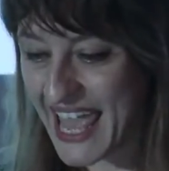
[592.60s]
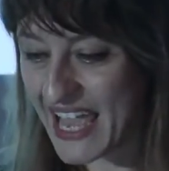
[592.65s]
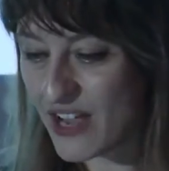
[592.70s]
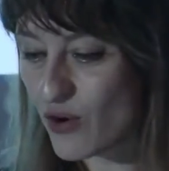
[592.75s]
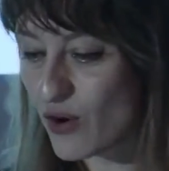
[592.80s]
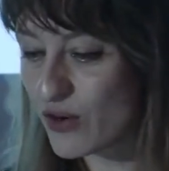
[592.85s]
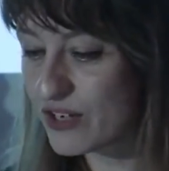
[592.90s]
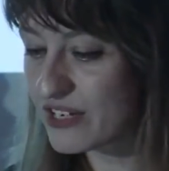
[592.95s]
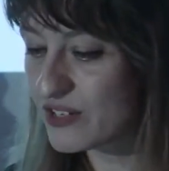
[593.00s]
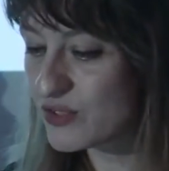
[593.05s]

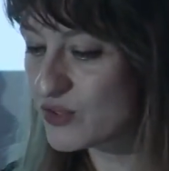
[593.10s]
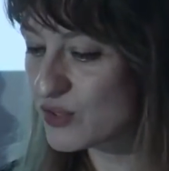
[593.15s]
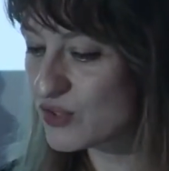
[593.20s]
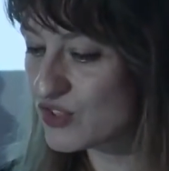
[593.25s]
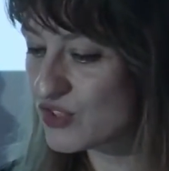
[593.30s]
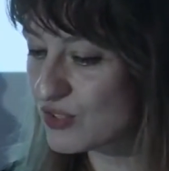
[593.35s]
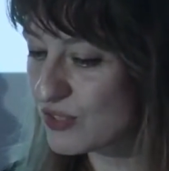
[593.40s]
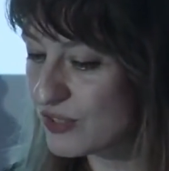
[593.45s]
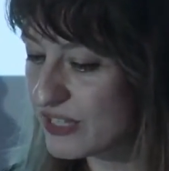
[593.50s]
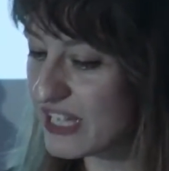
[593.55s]
According to
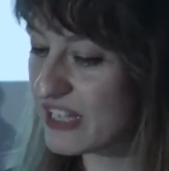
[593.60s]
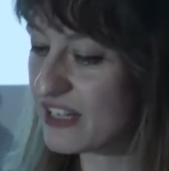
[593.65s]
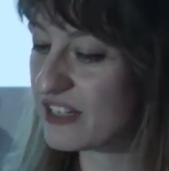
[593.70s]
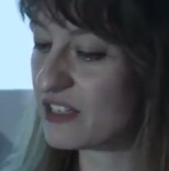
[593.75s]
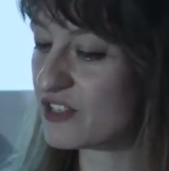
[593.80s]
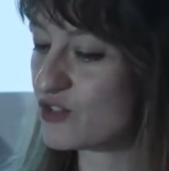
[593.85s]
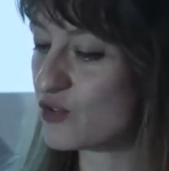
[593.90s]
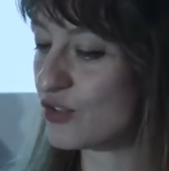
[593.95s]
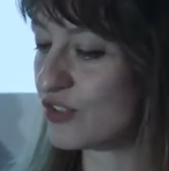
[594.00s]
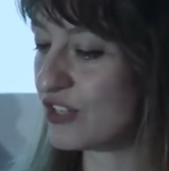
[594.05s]

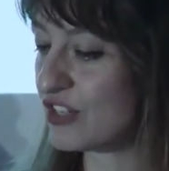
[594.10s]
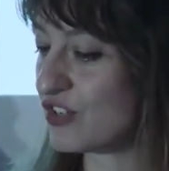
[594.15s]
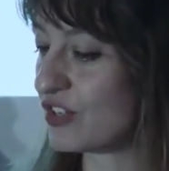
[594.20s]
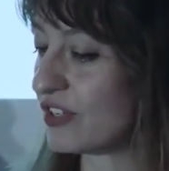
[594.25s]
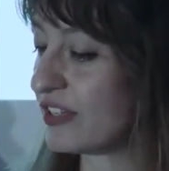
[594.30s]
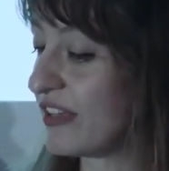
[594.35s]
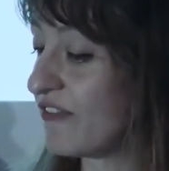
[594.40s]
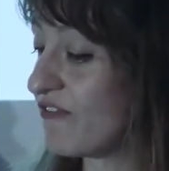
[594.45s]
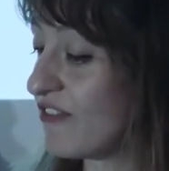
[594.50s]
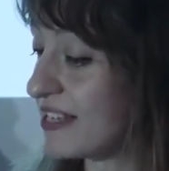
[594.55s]
legal
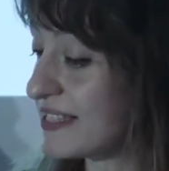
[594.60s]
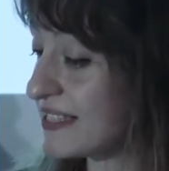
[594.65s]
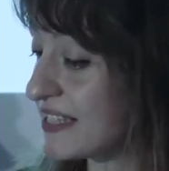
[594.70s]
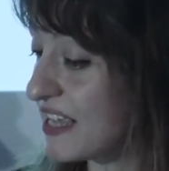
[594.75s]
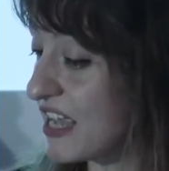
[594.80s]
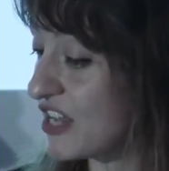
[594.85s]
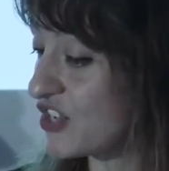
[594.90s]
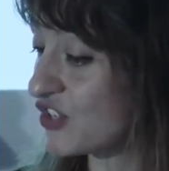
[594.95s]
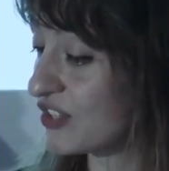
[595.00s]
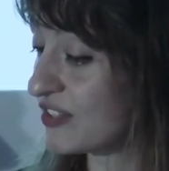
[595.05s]
judicial
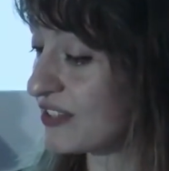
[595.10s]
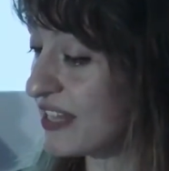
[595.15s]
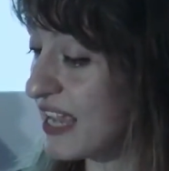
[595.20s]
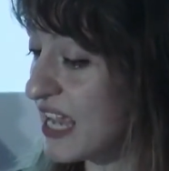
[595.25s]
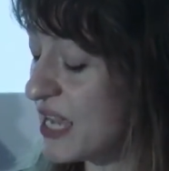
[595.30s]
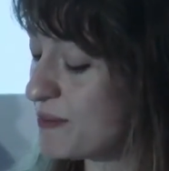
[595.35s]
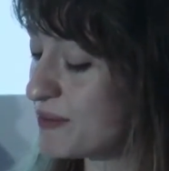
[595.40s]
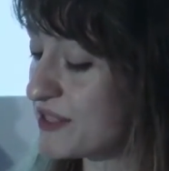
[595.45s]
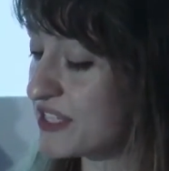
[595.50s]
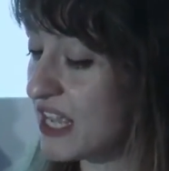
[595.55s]
investigation
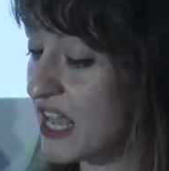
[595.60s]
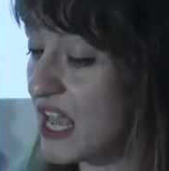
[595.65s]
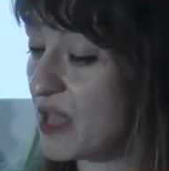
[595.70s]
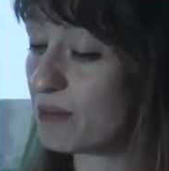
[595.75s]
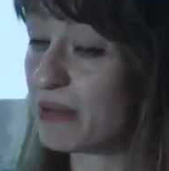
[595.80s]
tapes,